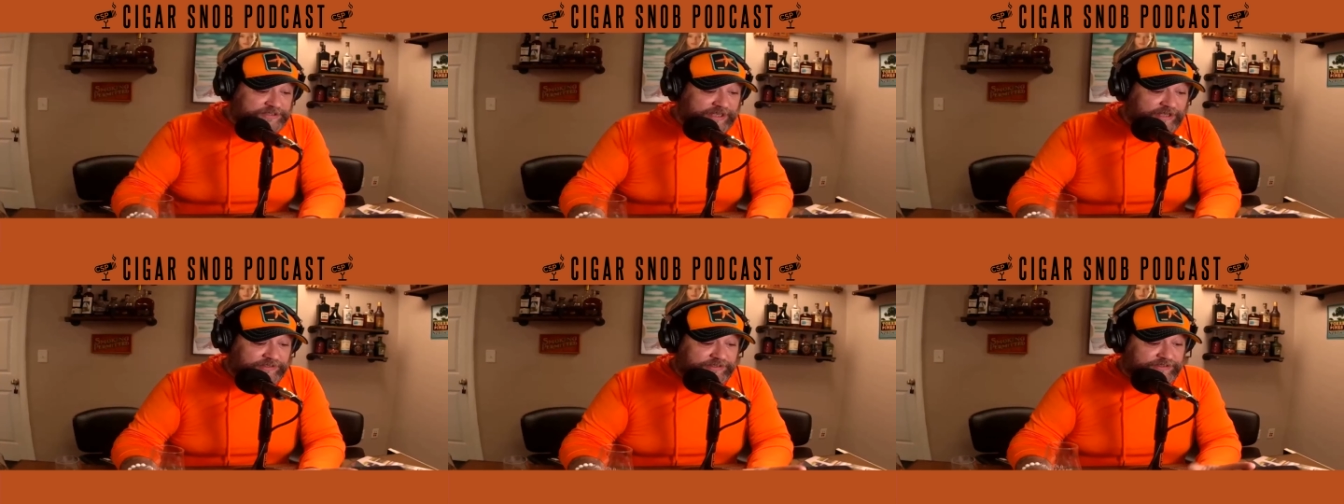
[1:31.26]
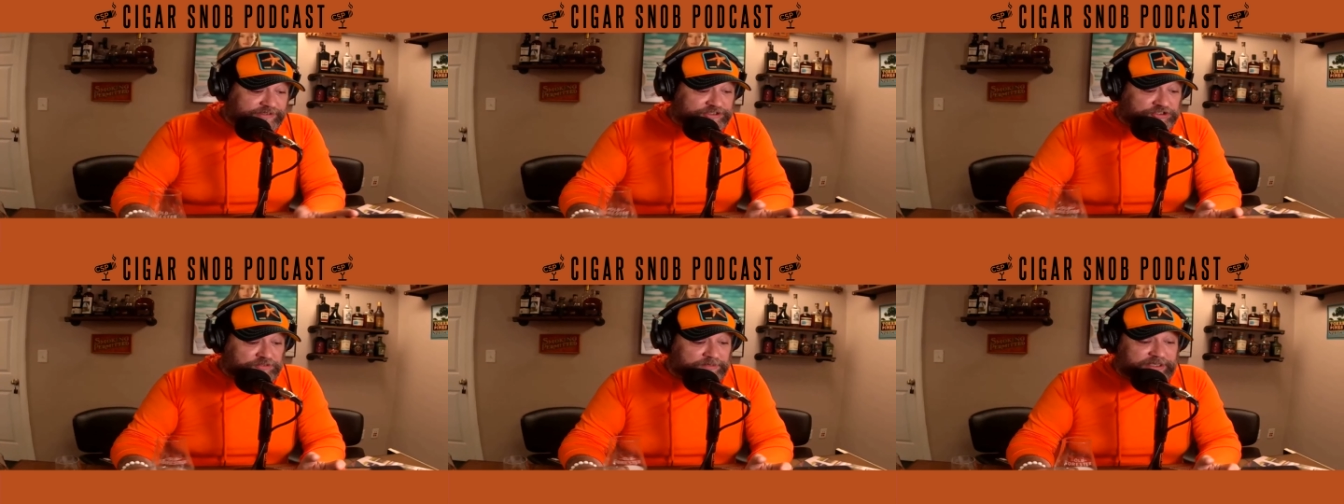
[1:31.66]
out
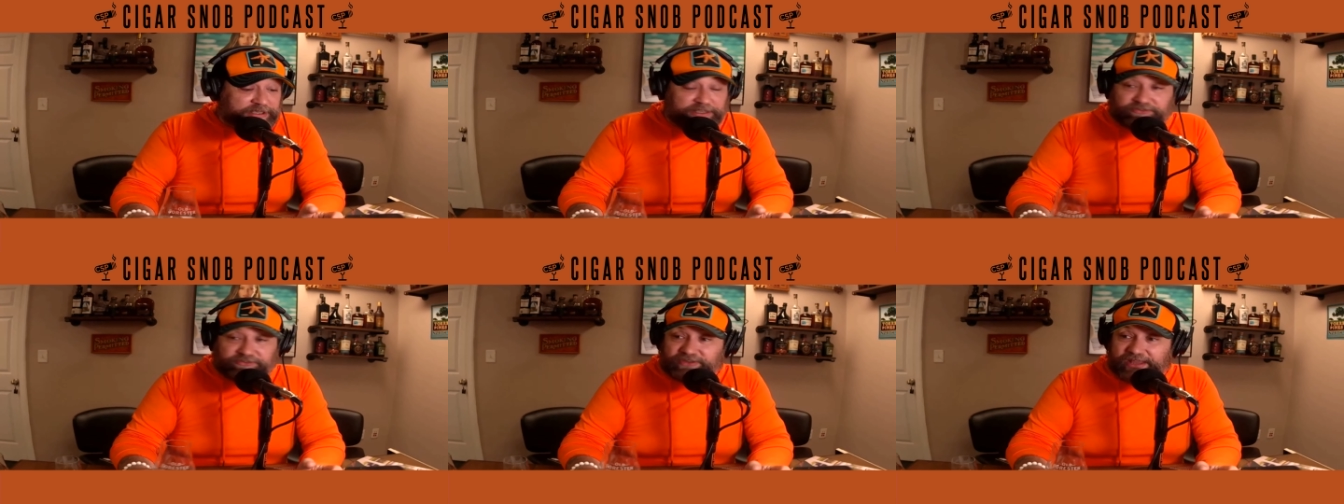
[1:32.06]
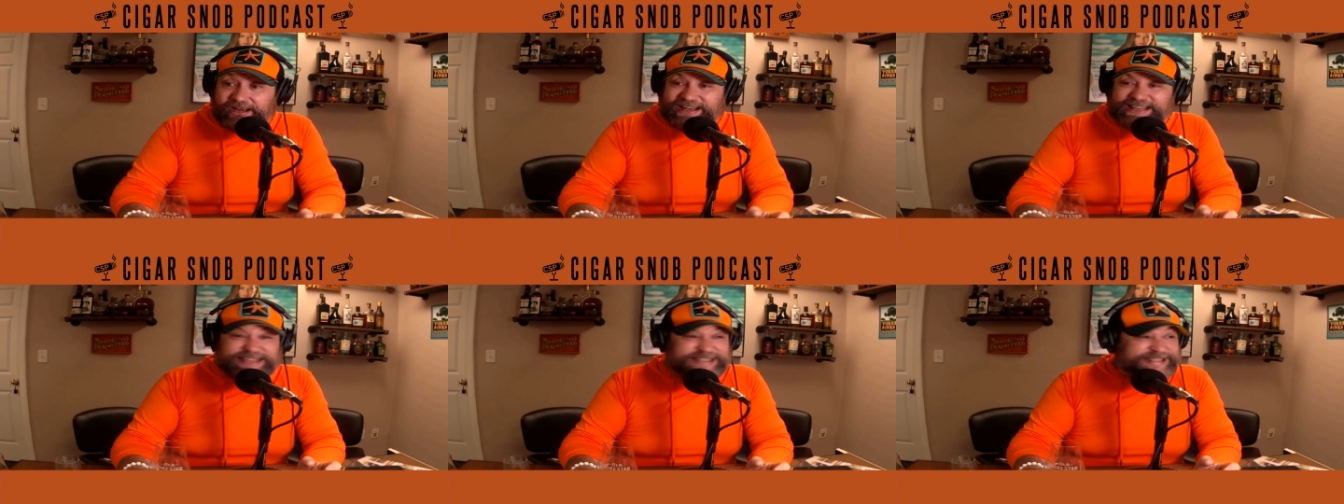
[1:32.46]
to me is that
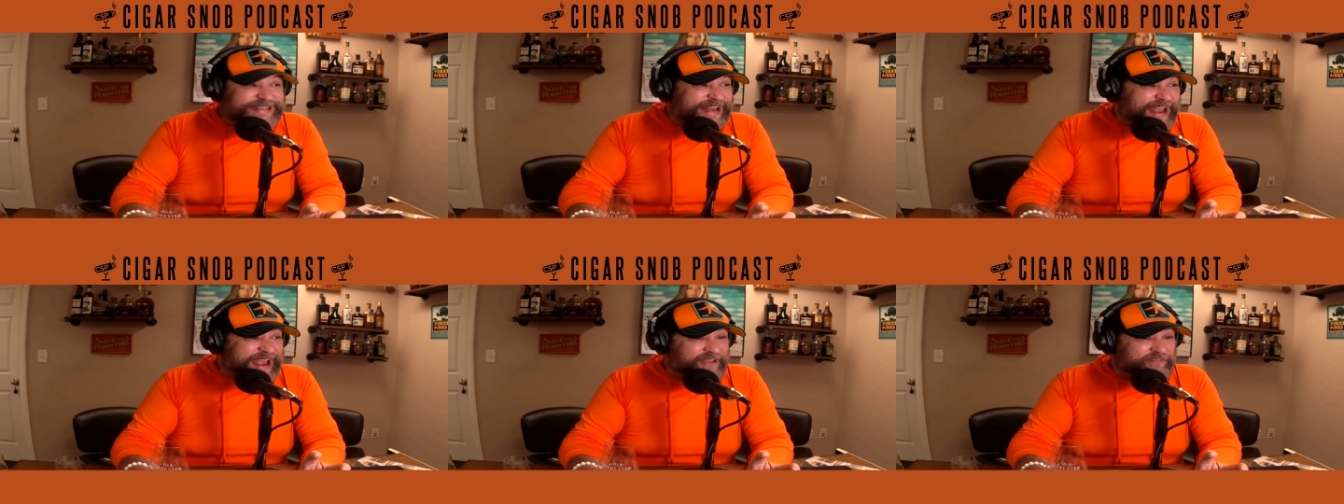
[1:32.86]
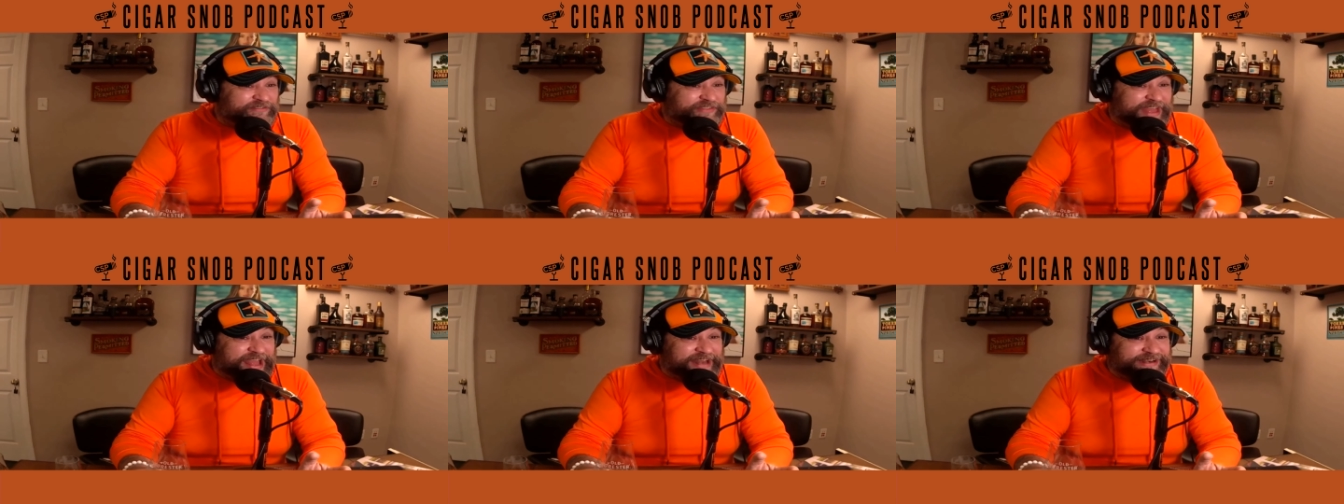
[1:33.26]
it doesn't have
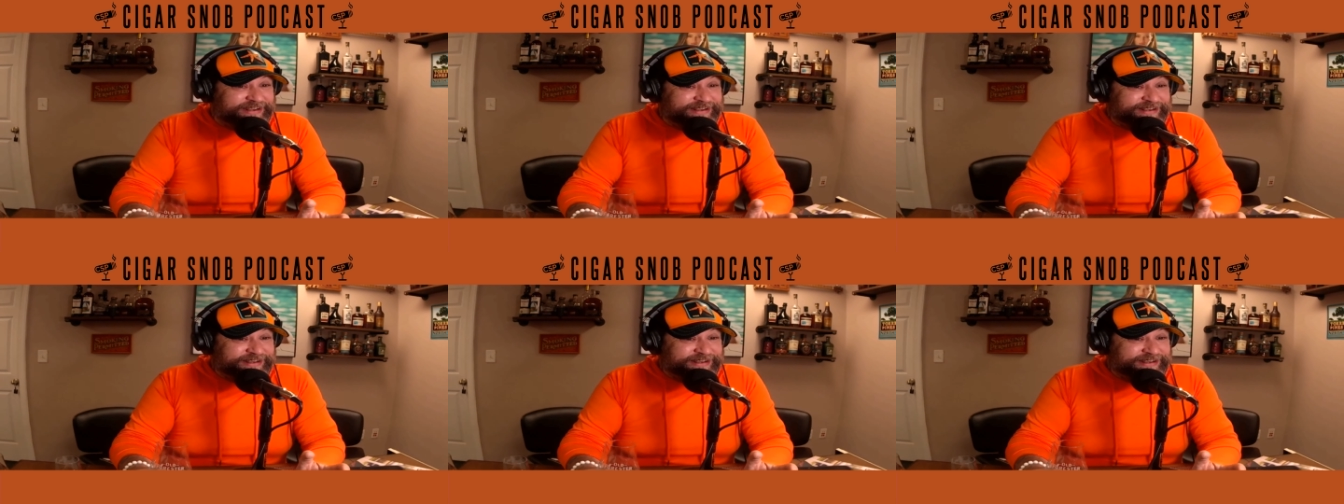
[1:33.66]
that